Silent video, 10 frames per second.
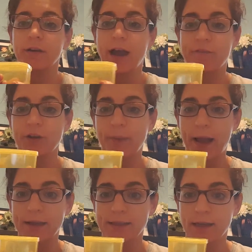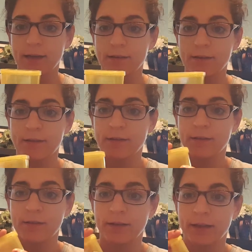have your pasta
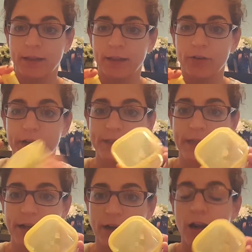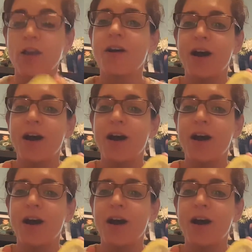in a little container.